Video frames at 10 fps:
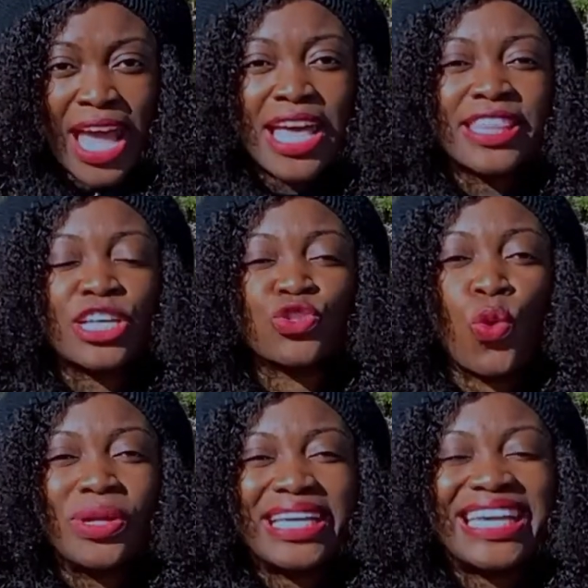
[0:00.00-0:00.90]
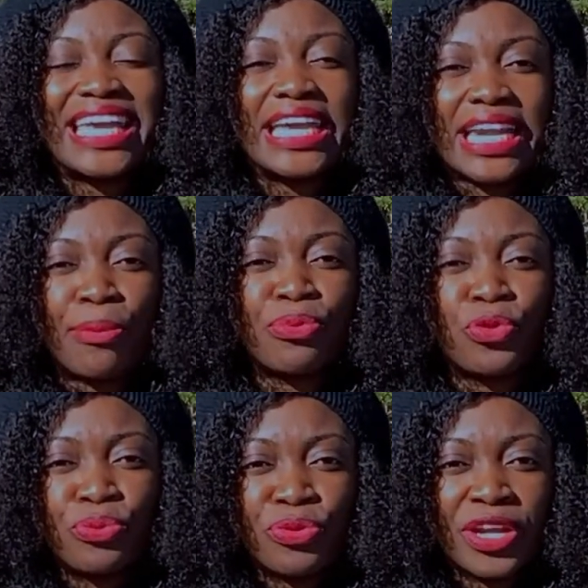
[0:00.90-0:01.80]
There's only
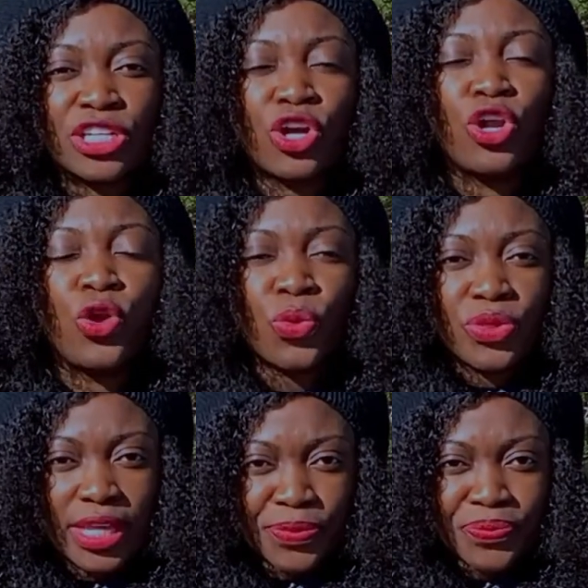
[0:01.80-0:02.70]
inappropriate clothing.